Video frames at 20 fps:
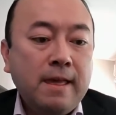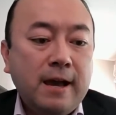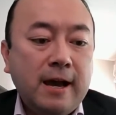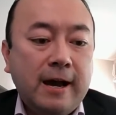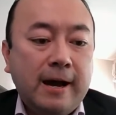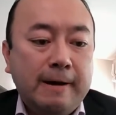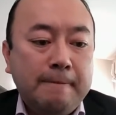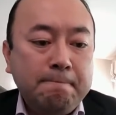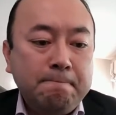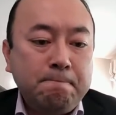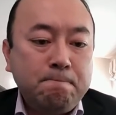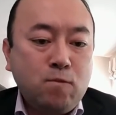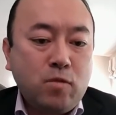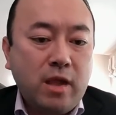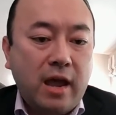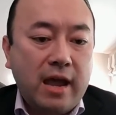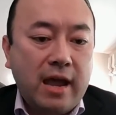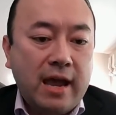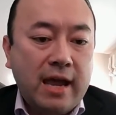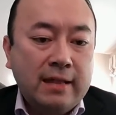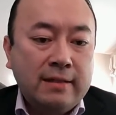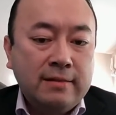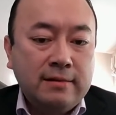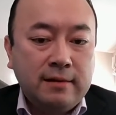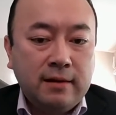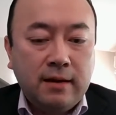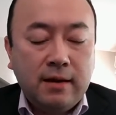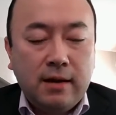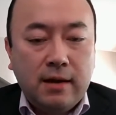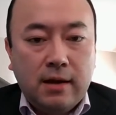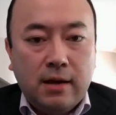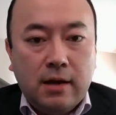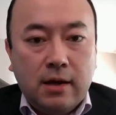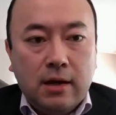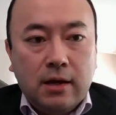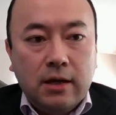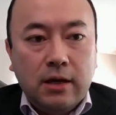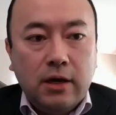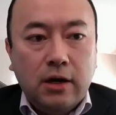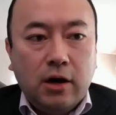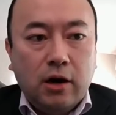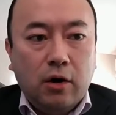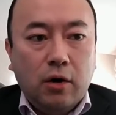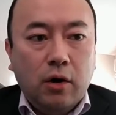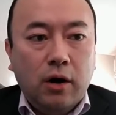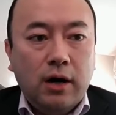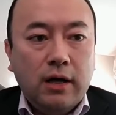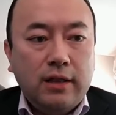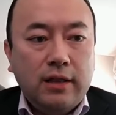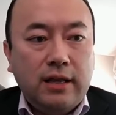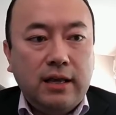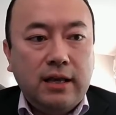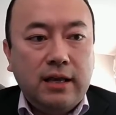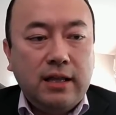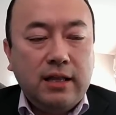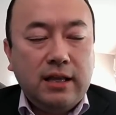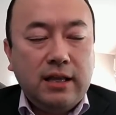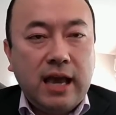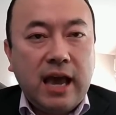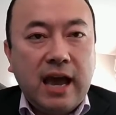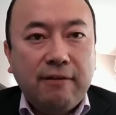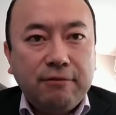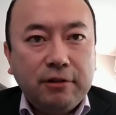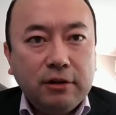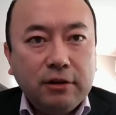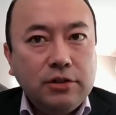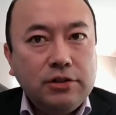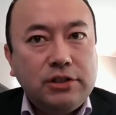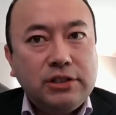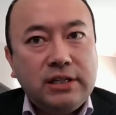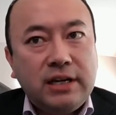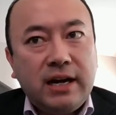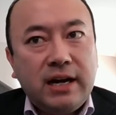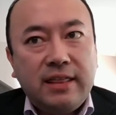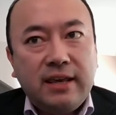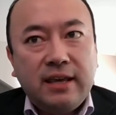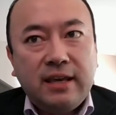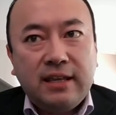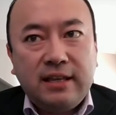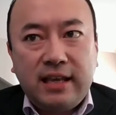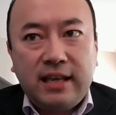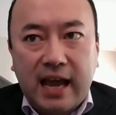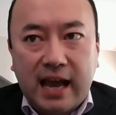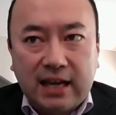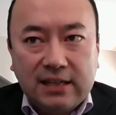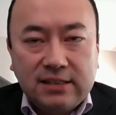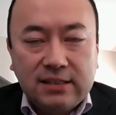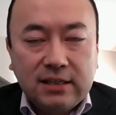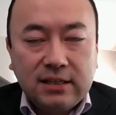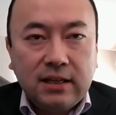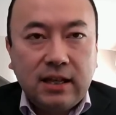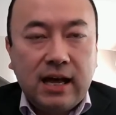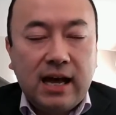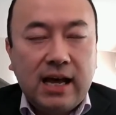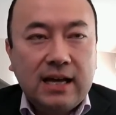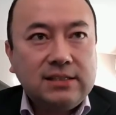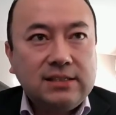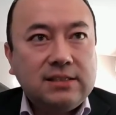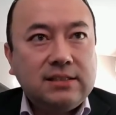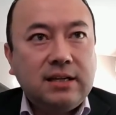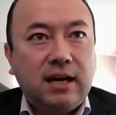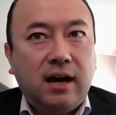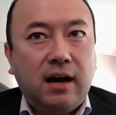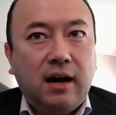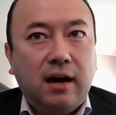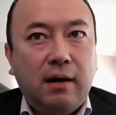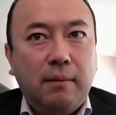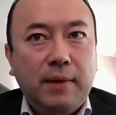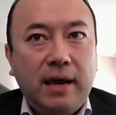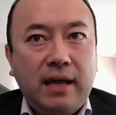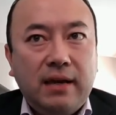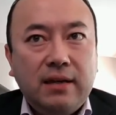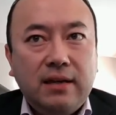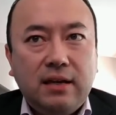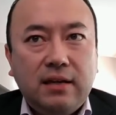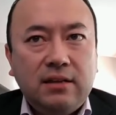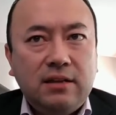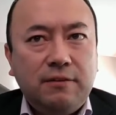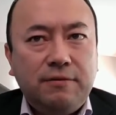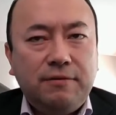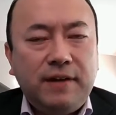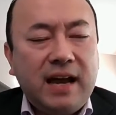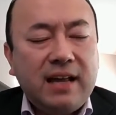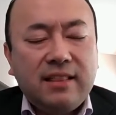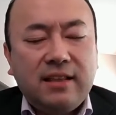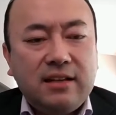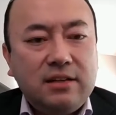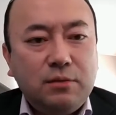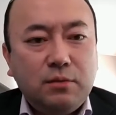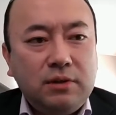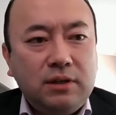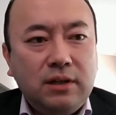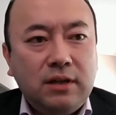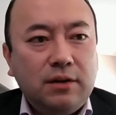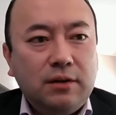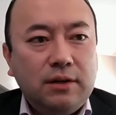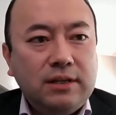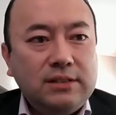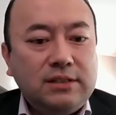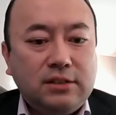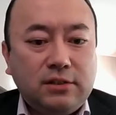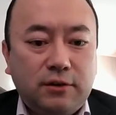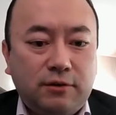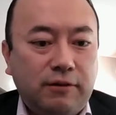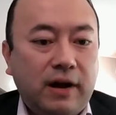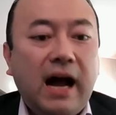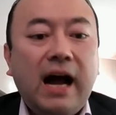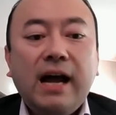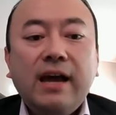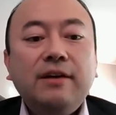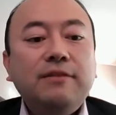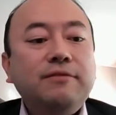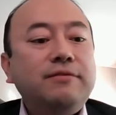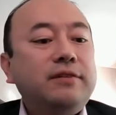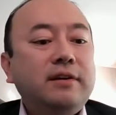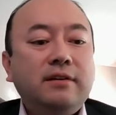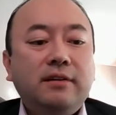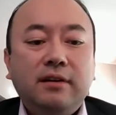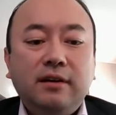And, you know, the evolution, I think, in the asset class and the fact that, you know, it survived,